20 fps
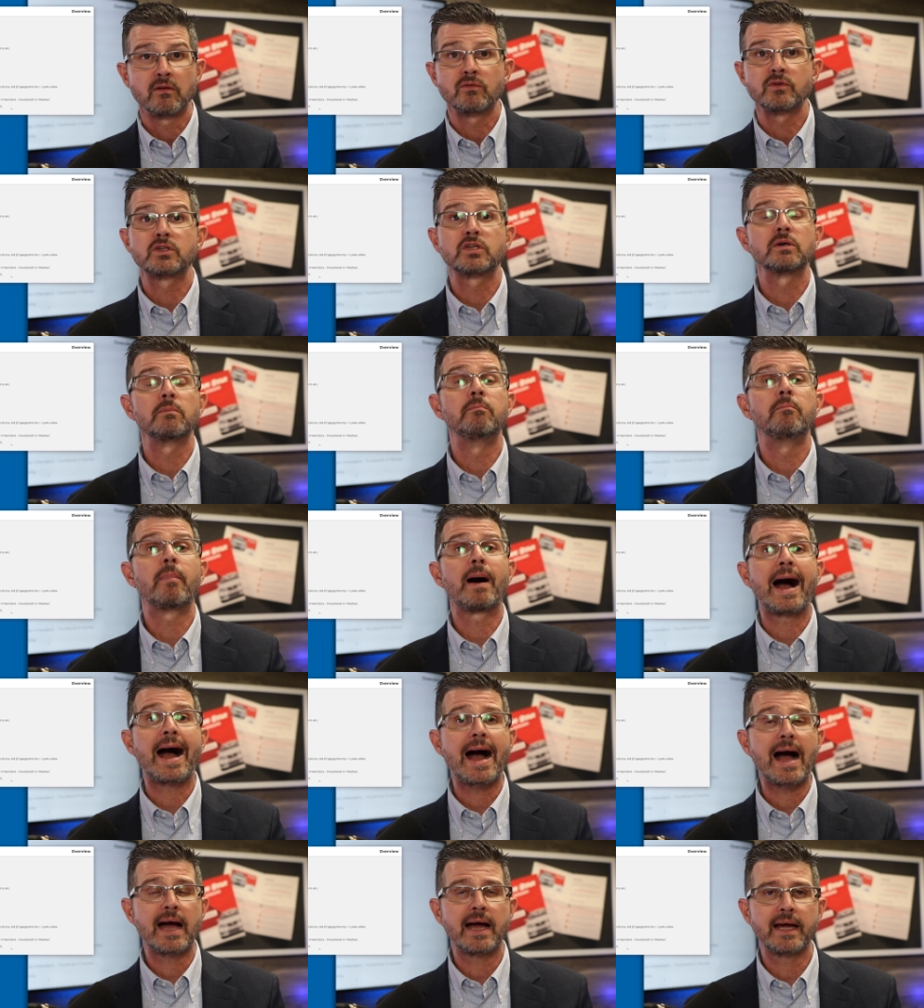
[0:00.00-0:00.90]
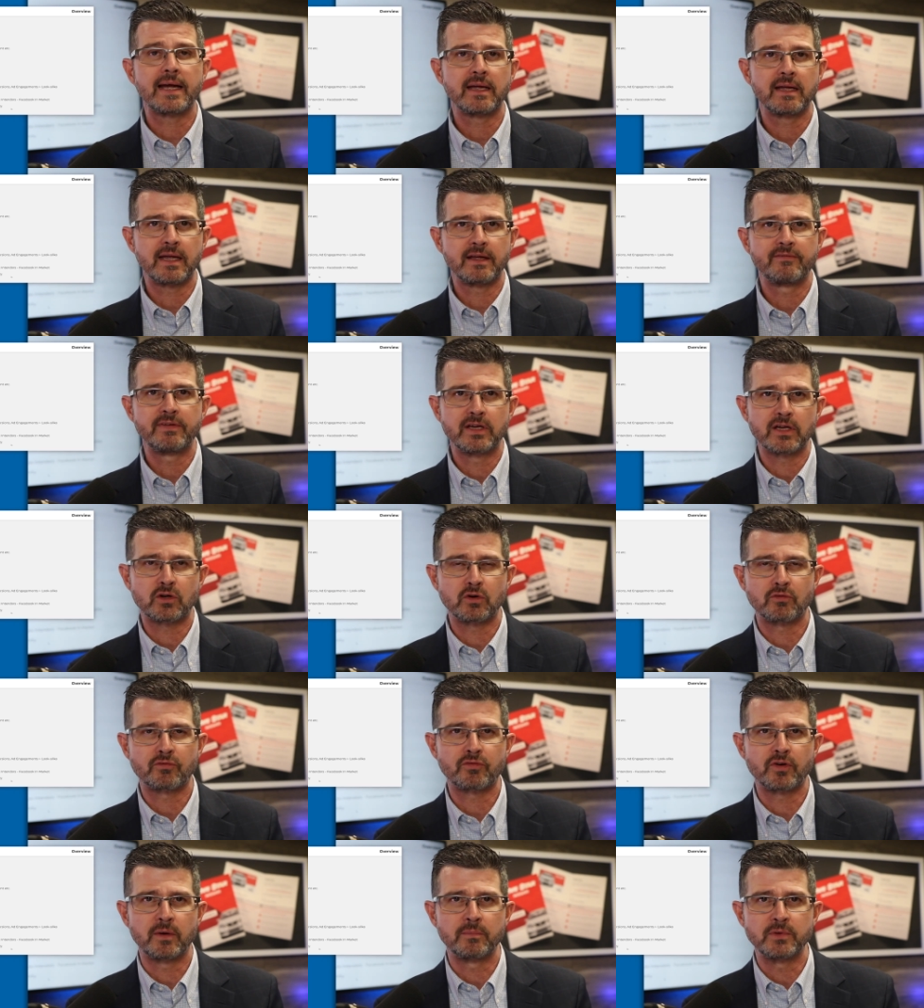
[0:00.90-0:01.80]
to buy a vehicle
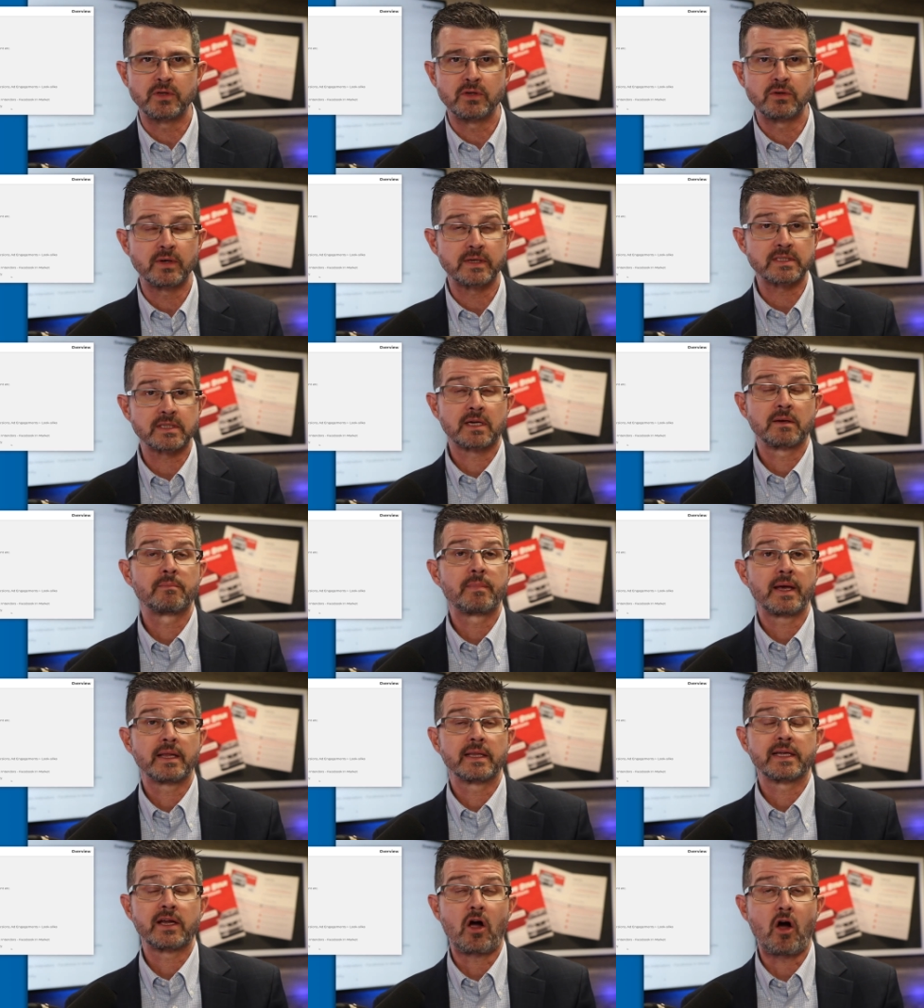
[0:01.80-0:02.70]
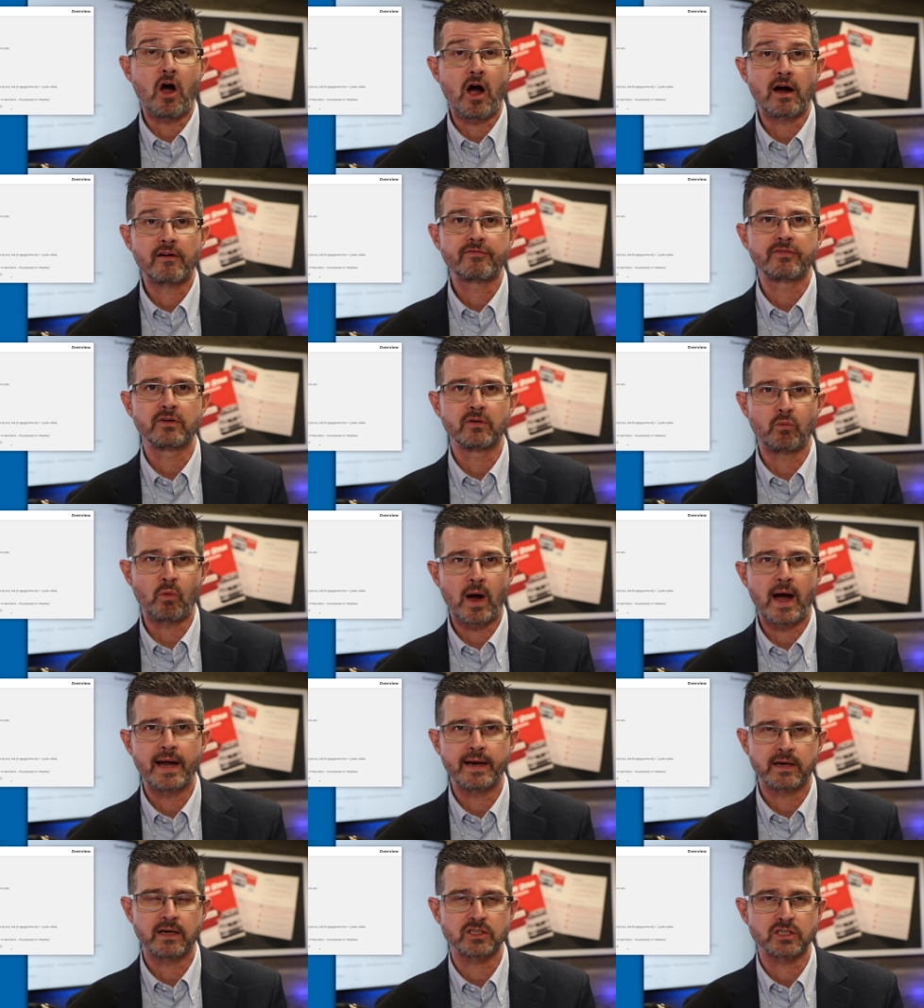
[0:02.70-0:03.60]
from you as a compelling offer
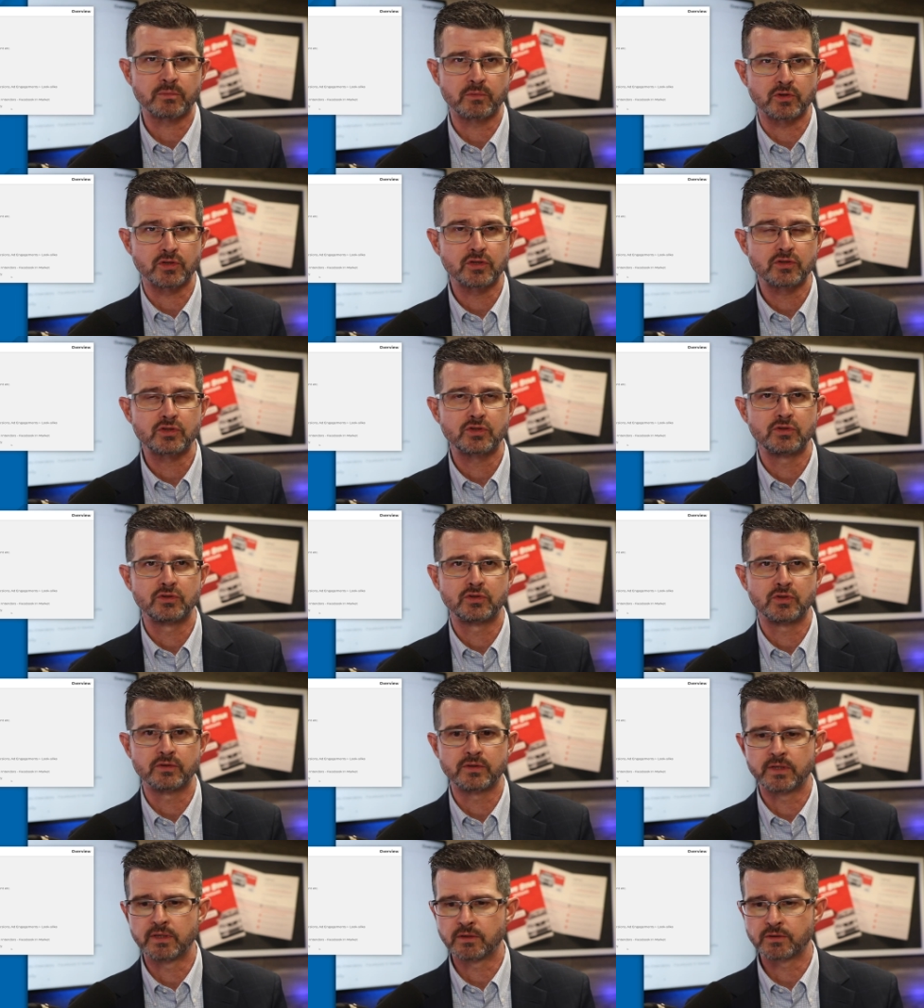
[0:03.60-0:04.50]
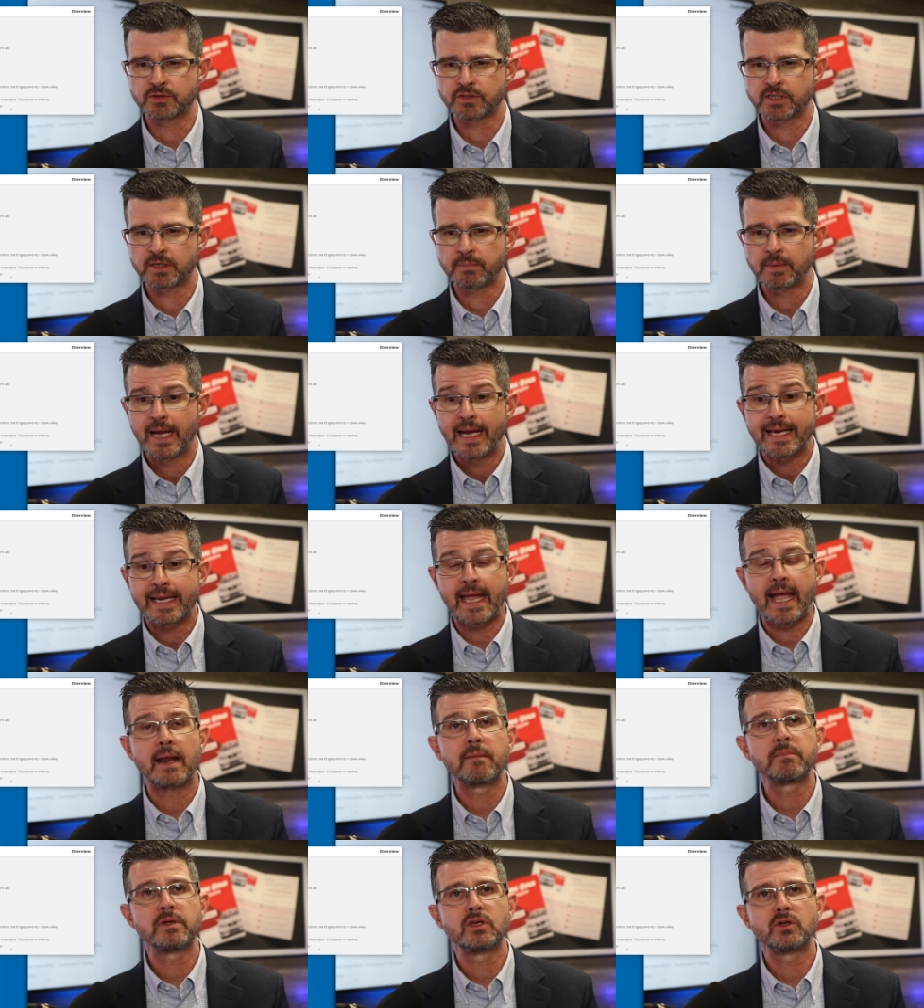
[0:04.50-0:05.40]
why a customer should choose your dealership
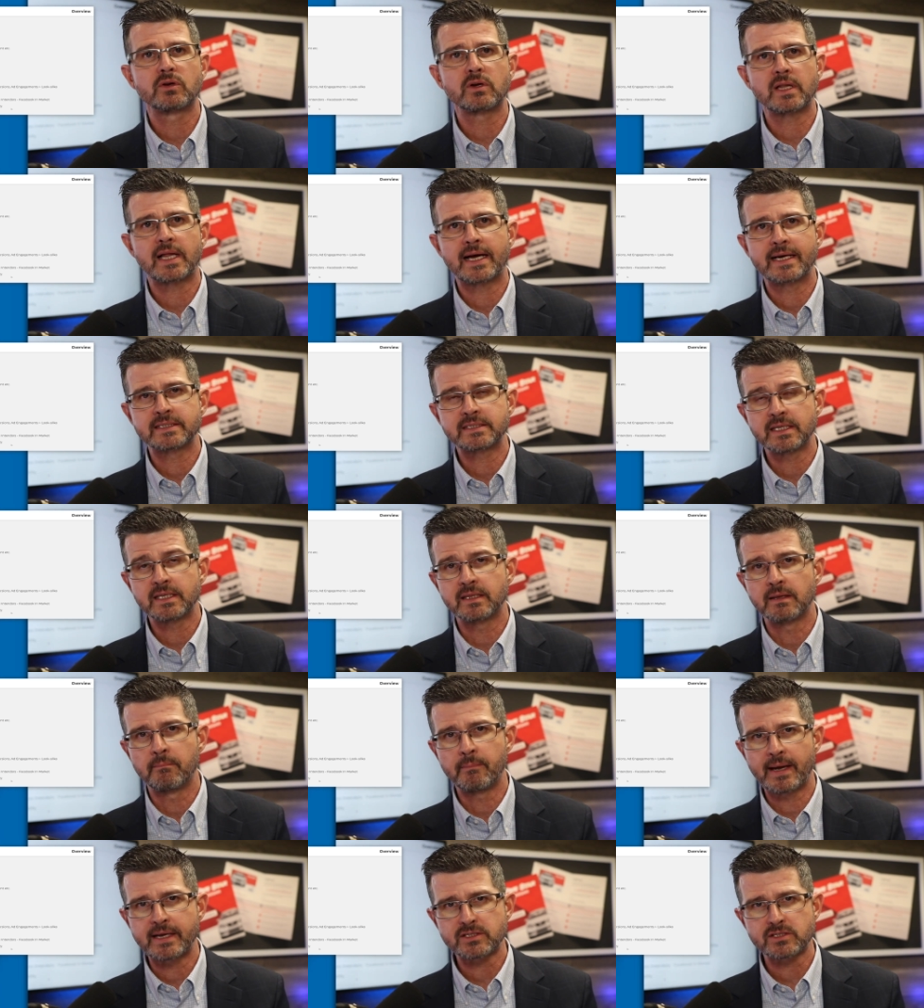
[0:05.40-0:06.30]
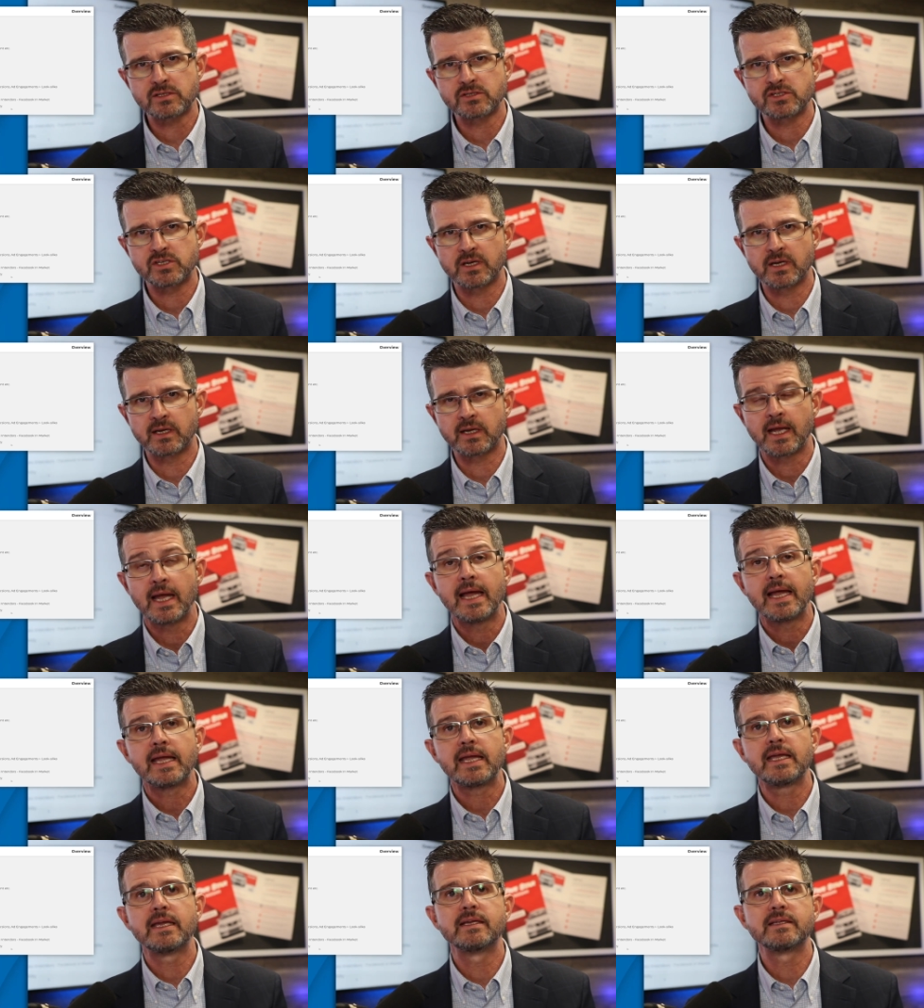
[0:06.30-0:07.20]
can be utilized in the messaging
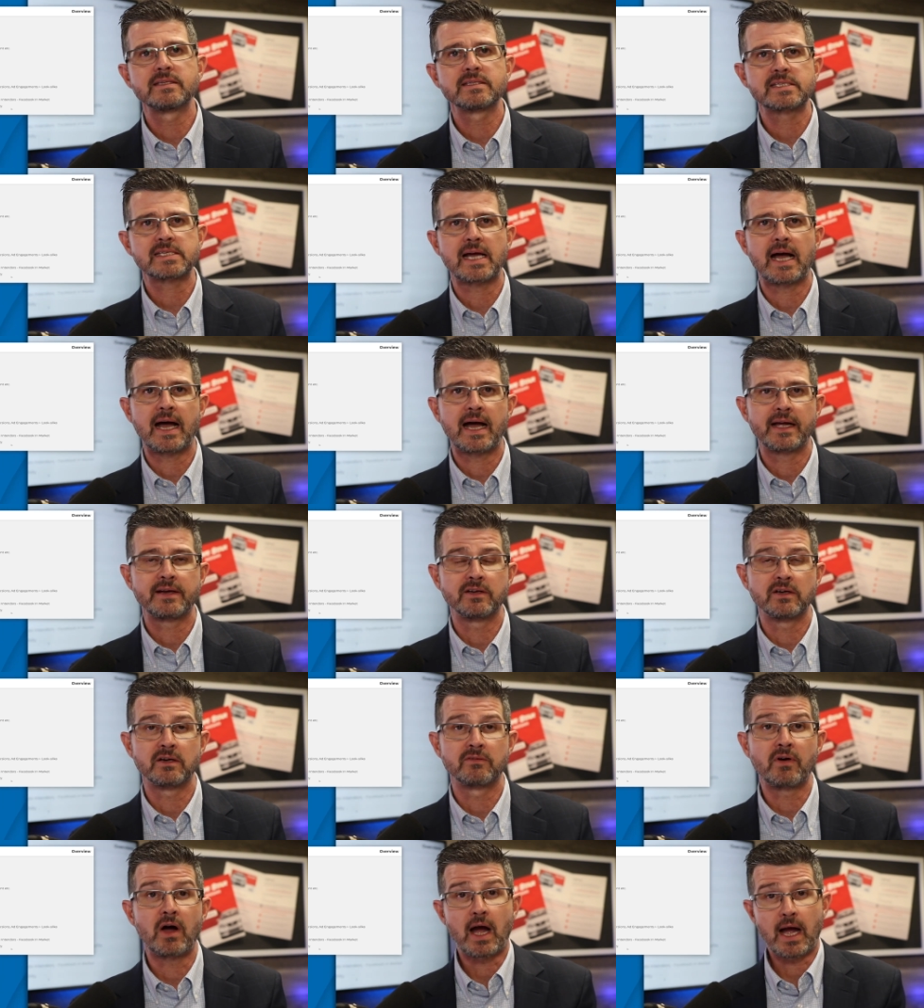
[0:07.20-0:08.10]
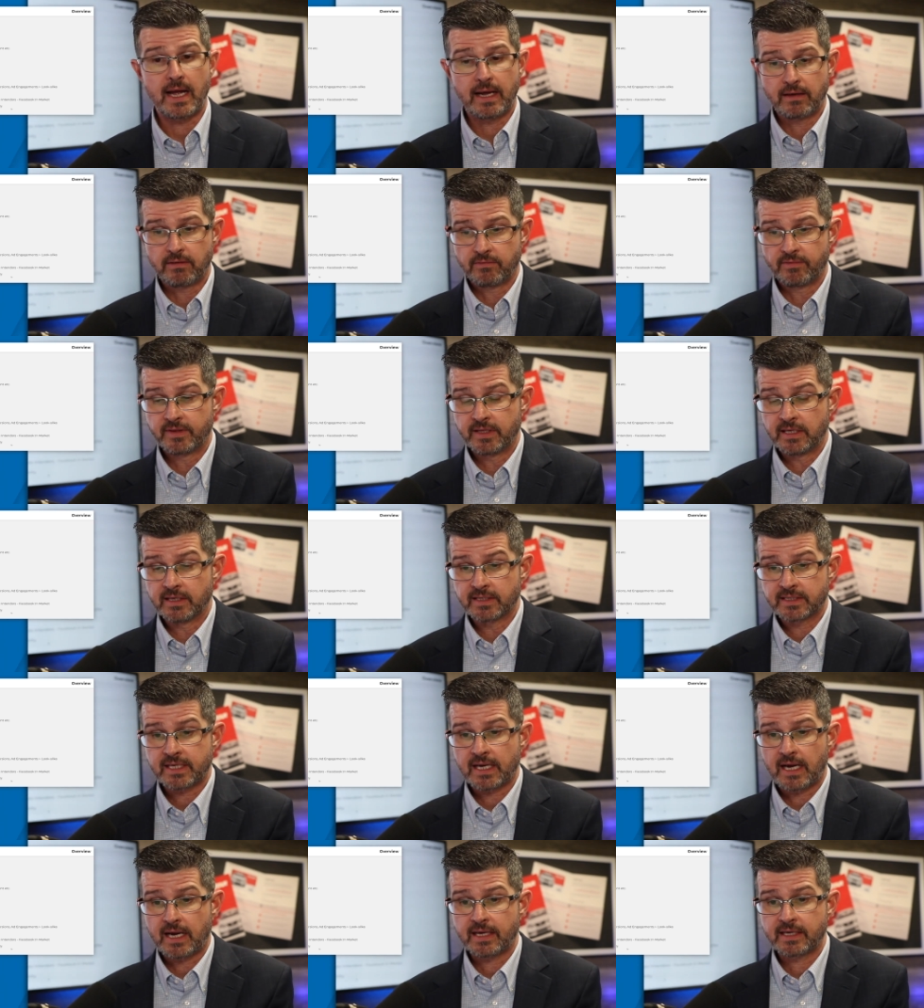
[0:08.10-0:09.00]
inside of the
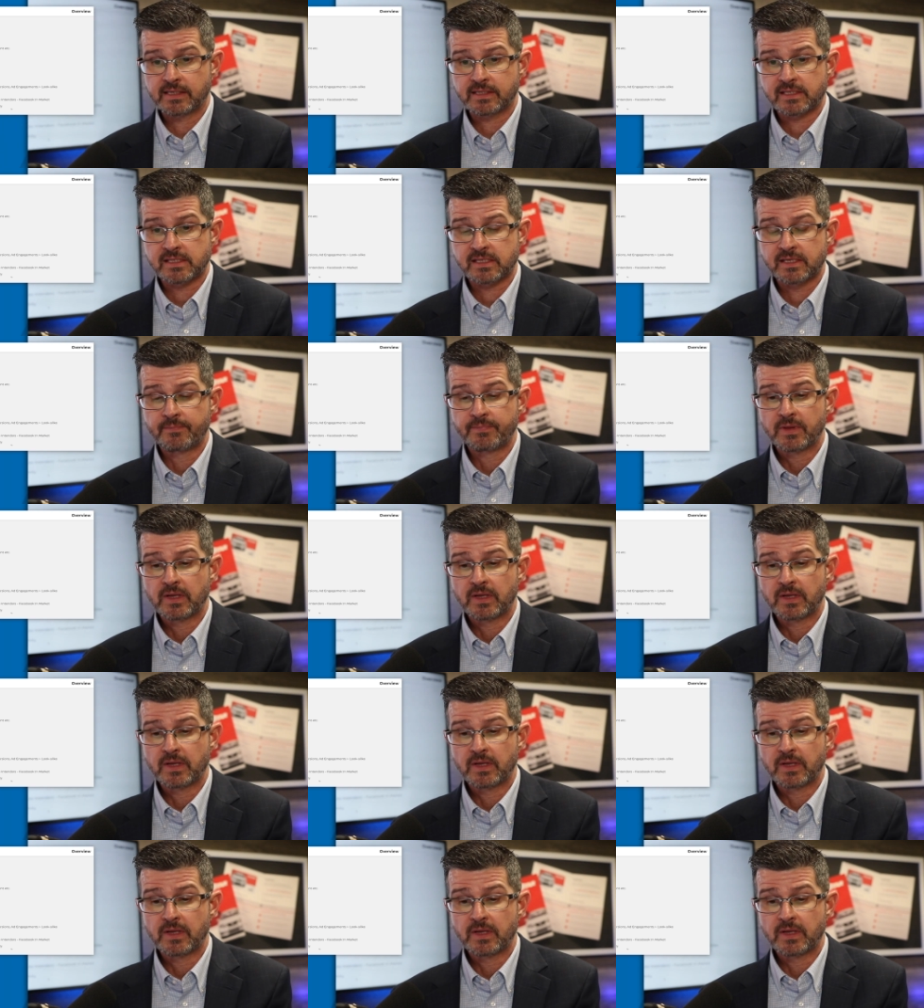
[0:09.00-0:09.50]
intice